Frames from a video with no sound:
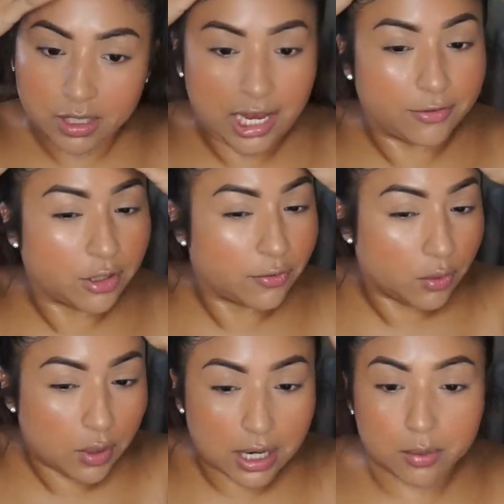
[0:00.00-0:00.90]
After a
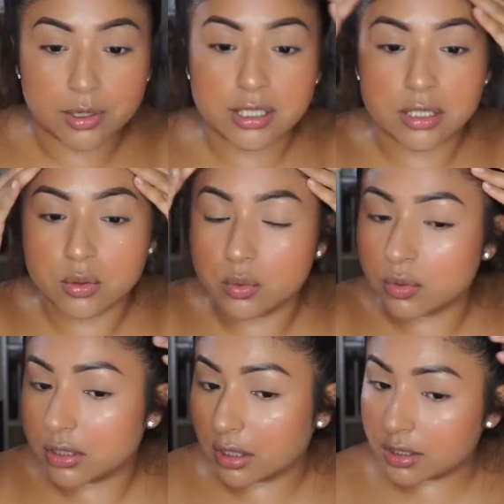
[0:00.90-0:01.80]
few hours I
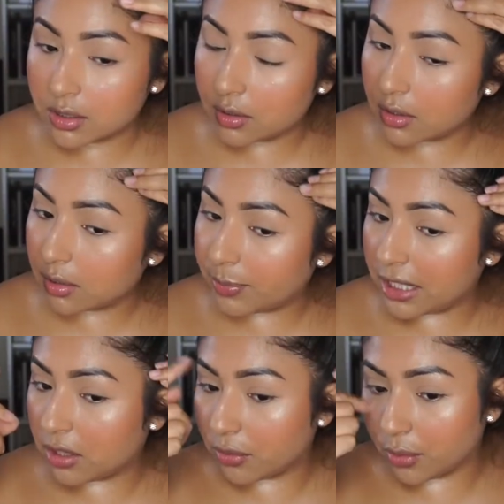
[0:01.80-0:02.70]
do start to
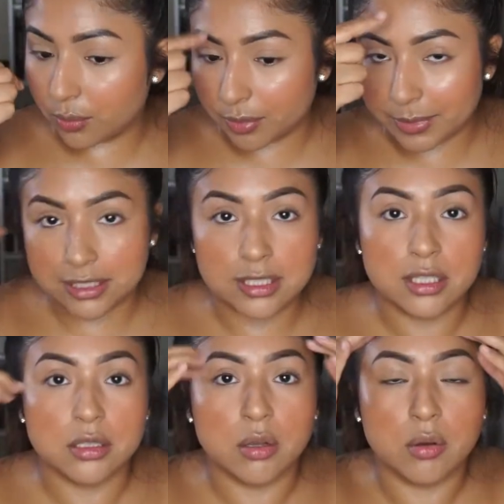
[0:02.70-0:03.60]
peek through with my
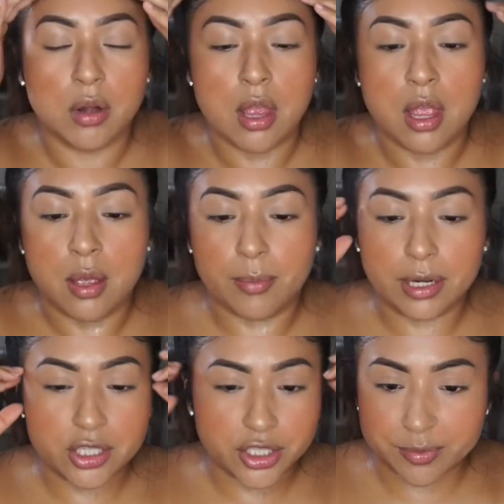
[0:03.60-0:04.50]
T-zone,
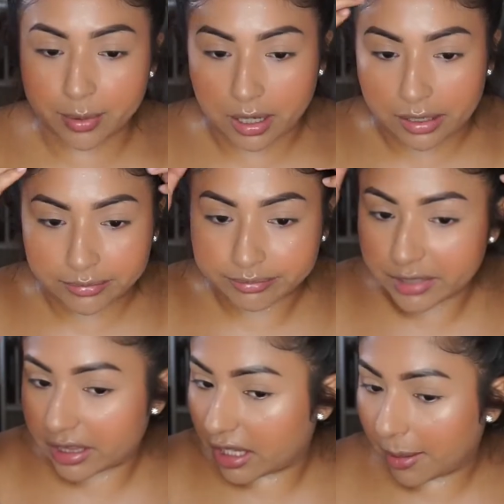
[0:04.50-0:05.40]
but I just blot
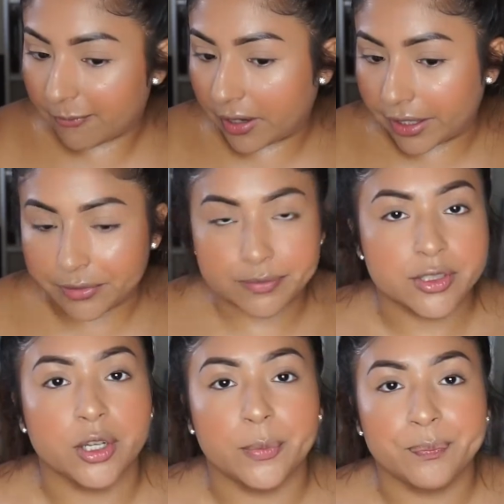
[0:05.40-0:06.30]
and then I'm fine,
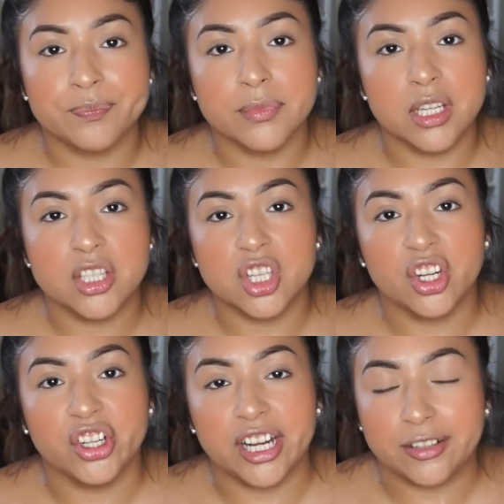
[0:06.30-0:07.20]
so it's
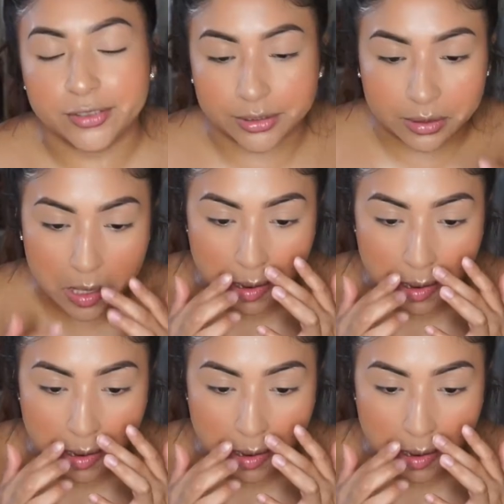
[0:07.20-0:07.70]
all good after.